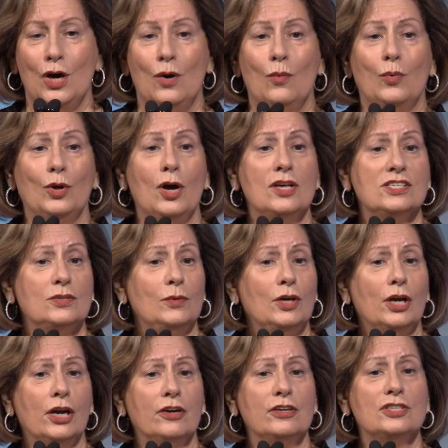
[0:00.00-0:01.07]
We also
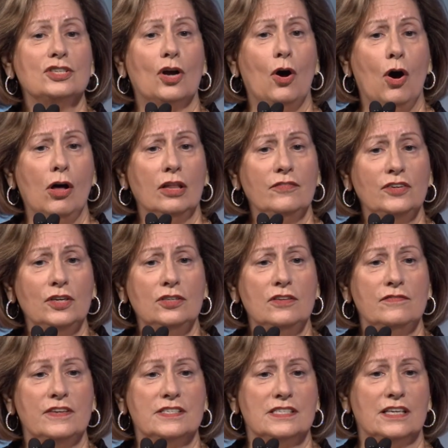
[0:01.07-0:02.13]
encourage all of you to
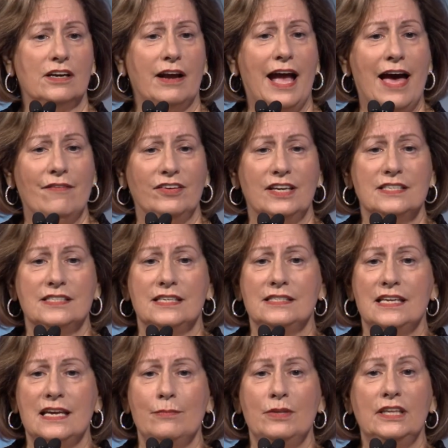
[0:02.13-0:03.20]
visit our advocacy
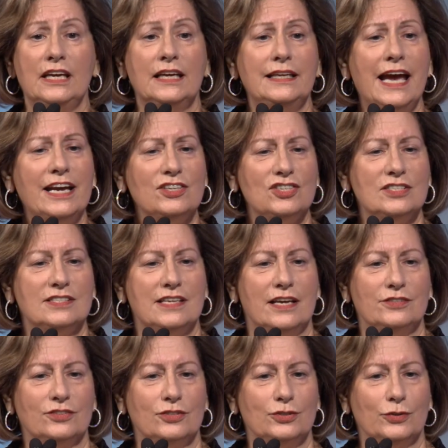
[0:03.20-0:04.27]
team in the Connection
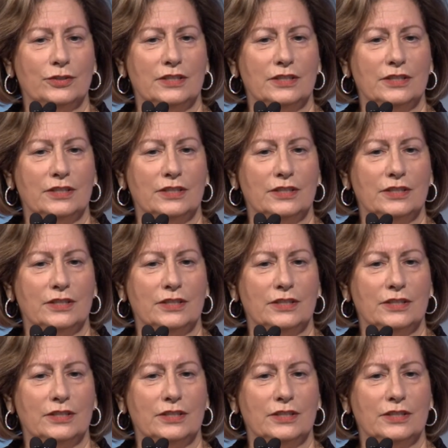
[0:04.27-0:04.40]
Center during